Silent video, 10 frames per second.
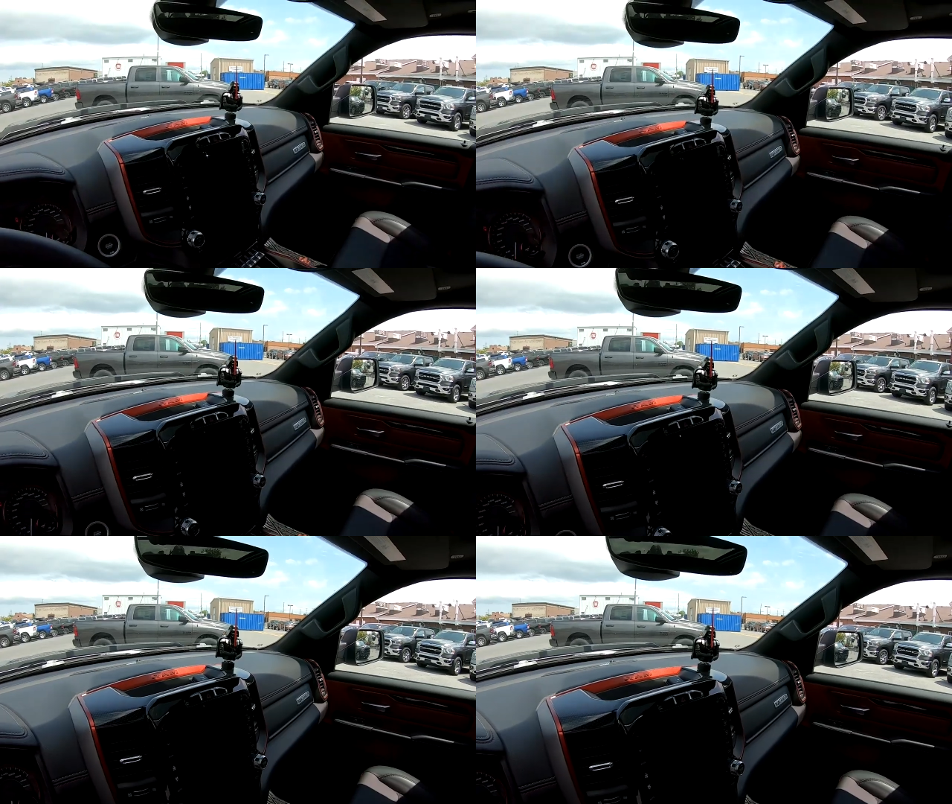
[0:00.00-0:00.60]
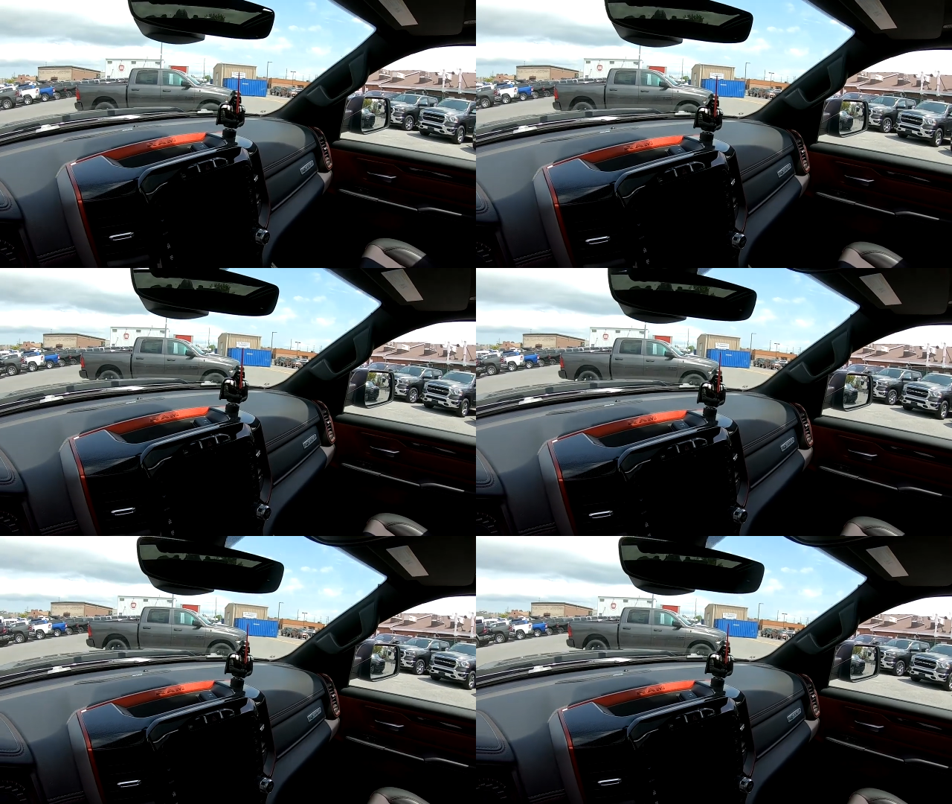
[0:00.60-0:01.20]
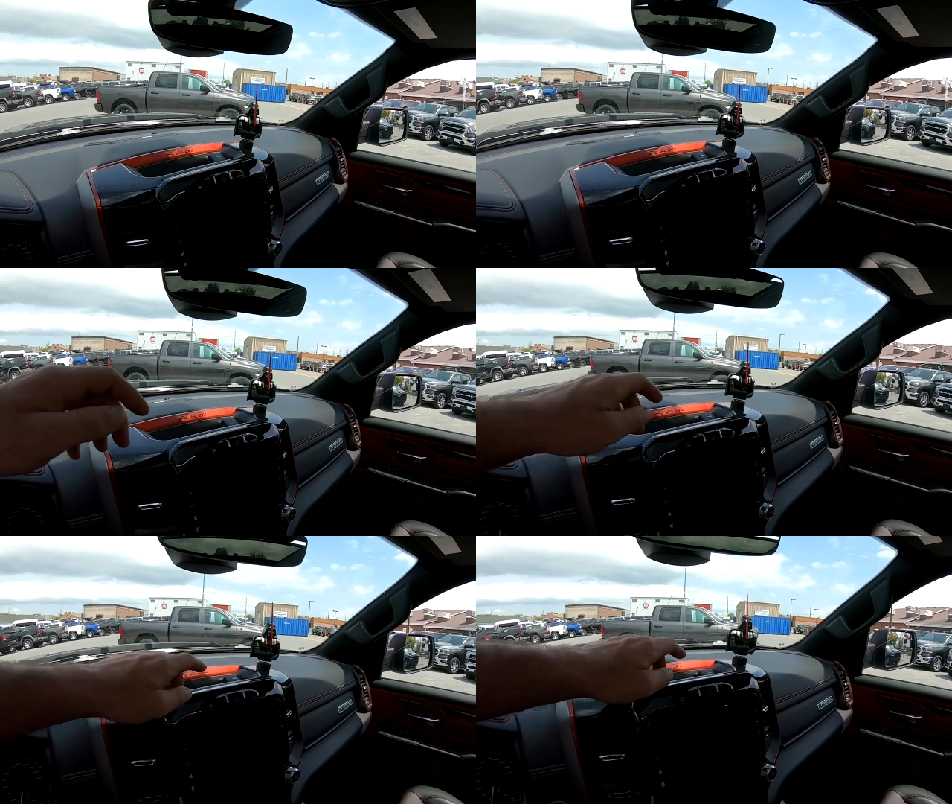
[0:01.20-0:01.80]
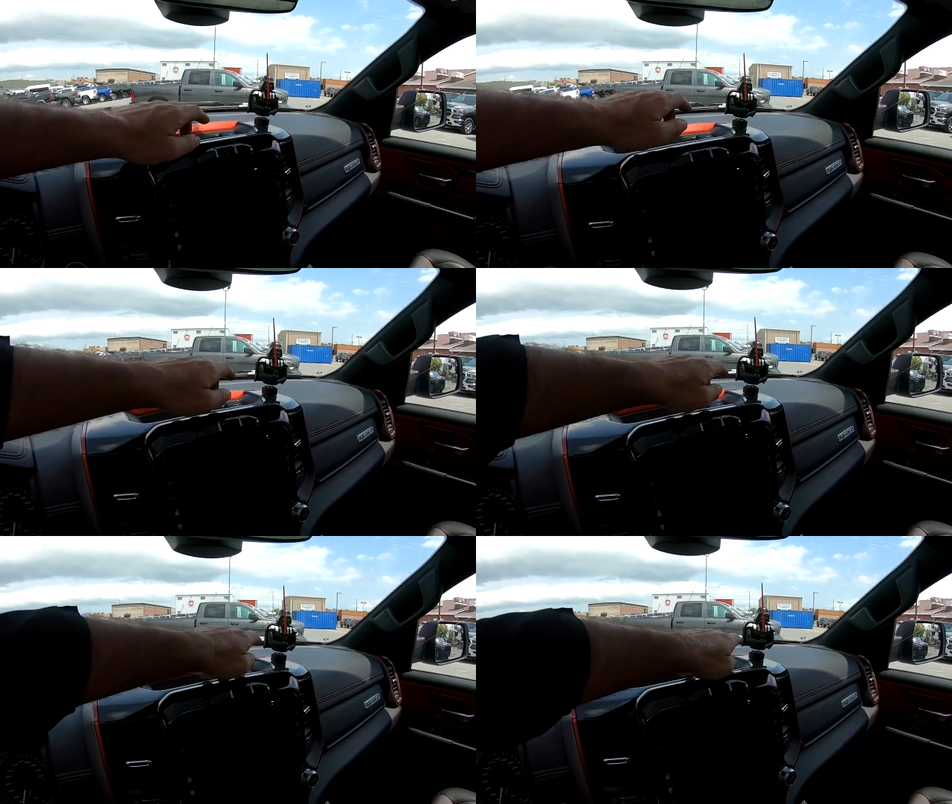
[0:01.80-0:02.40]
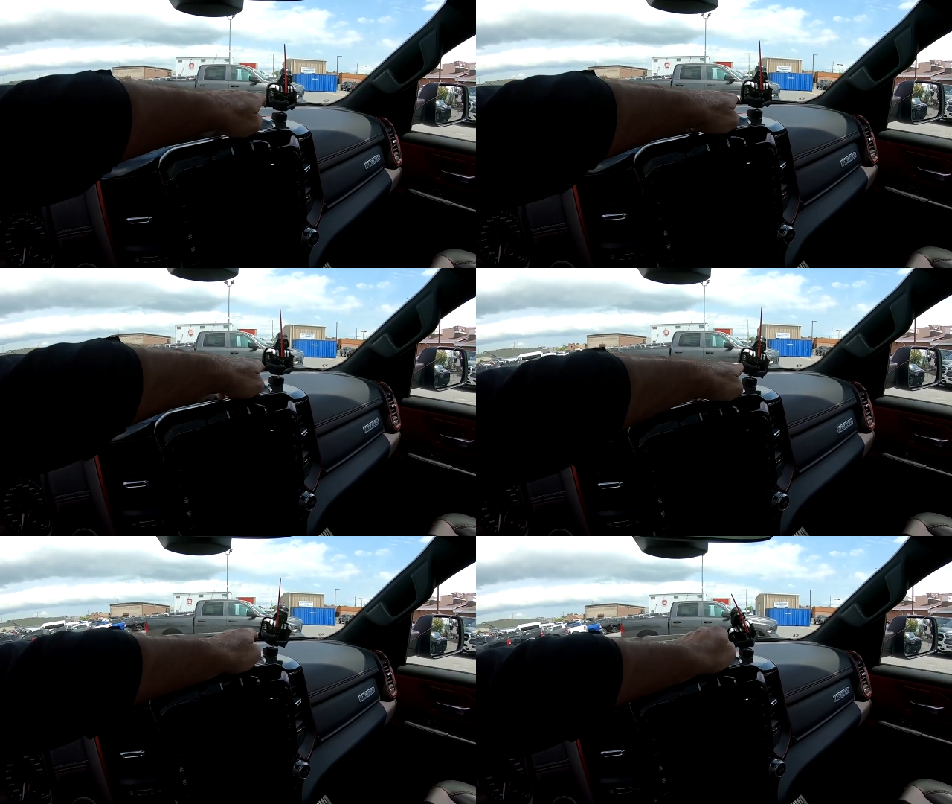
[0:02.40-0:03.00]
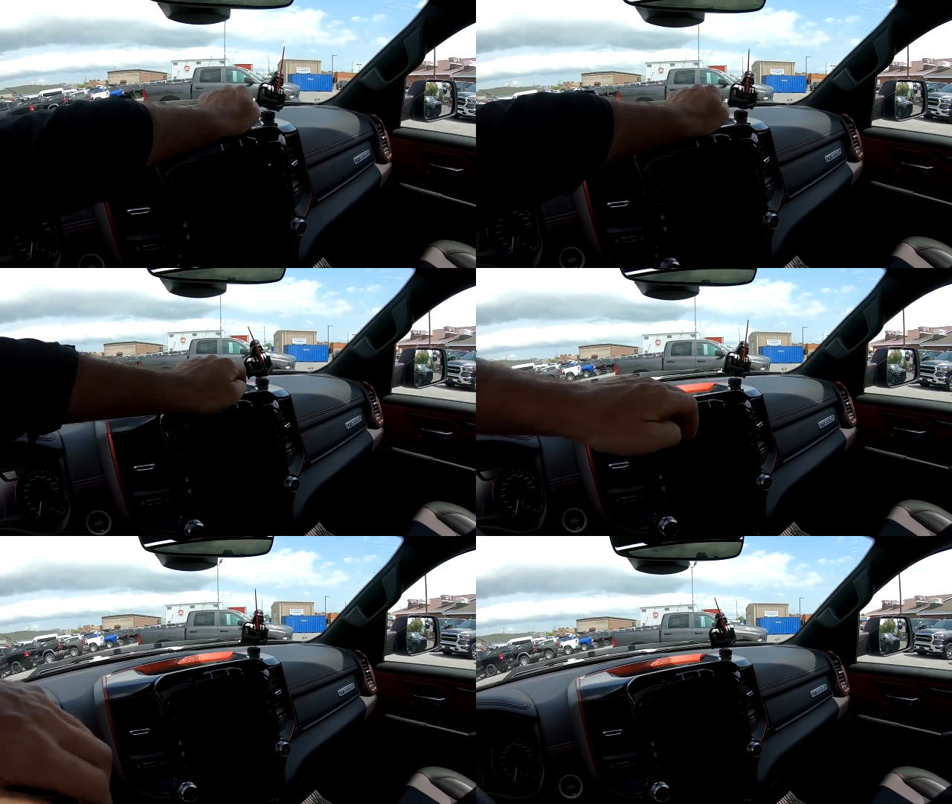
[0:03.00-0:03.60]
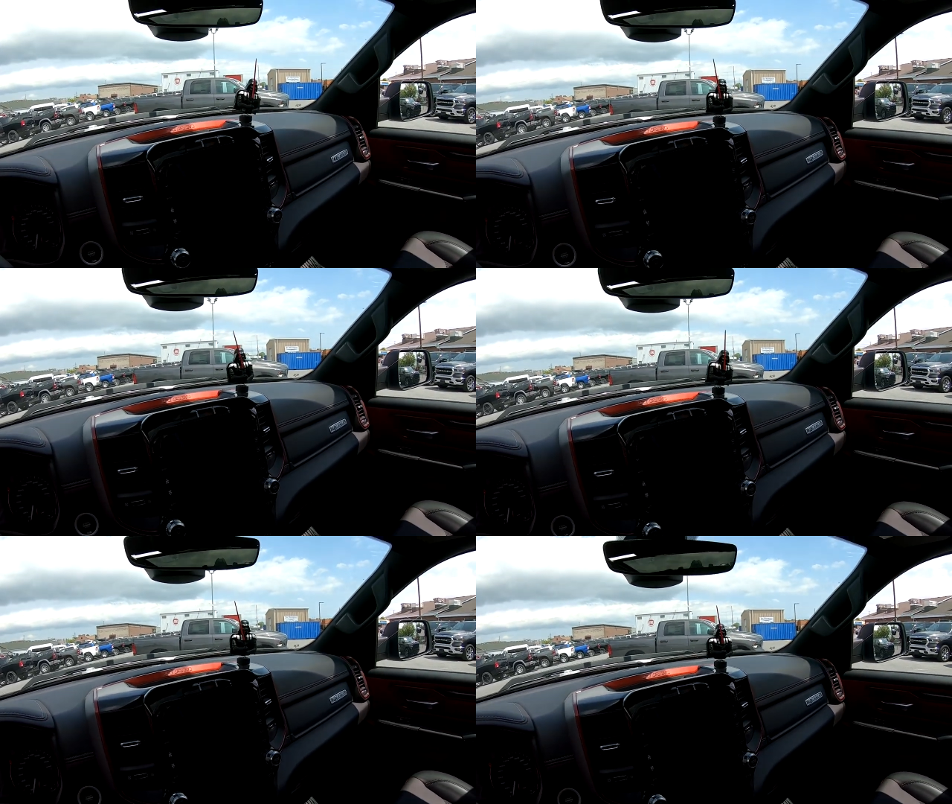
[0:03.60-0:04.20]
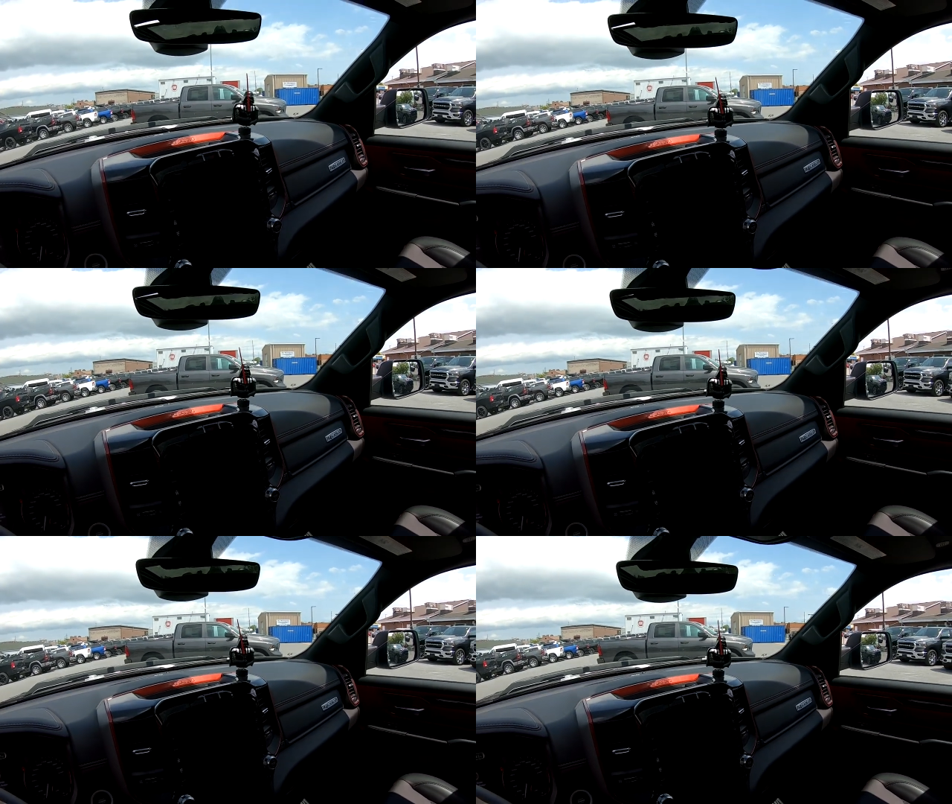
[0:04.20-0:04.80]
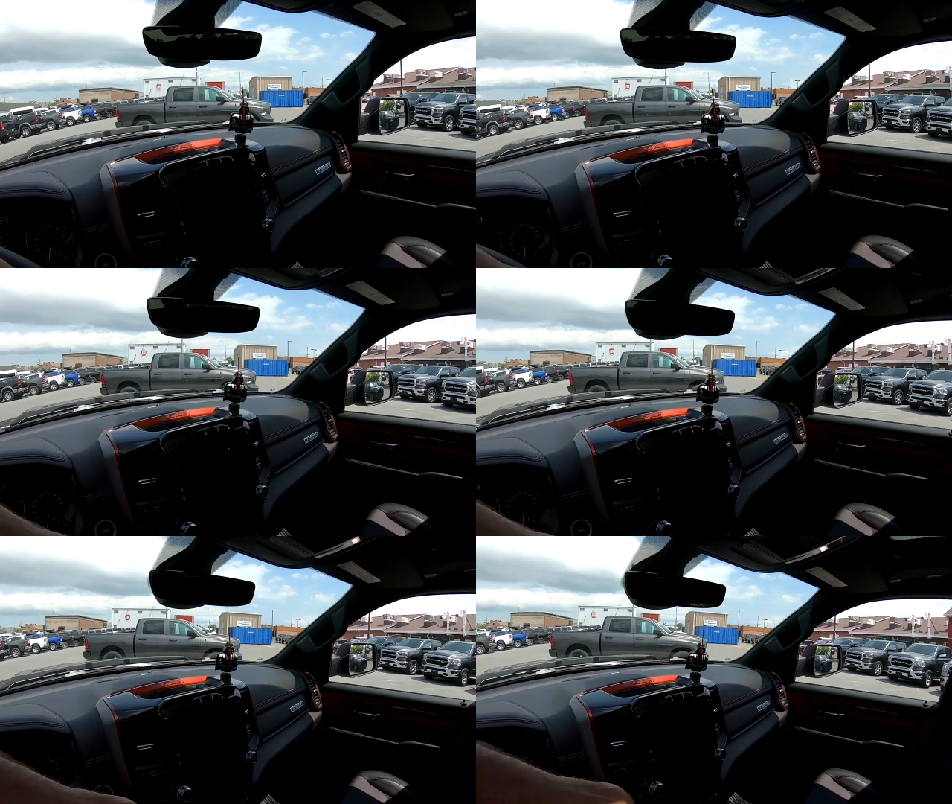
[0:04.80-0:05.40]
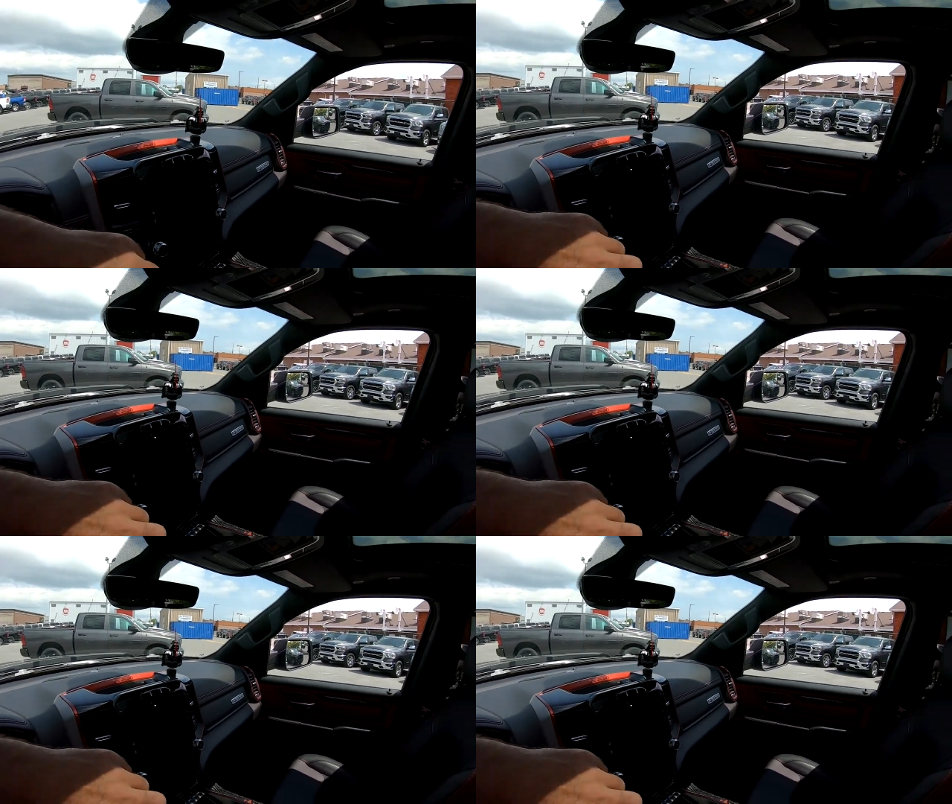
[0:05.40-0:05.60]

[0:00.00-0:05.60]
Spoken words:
Nobody's mouth can be seen.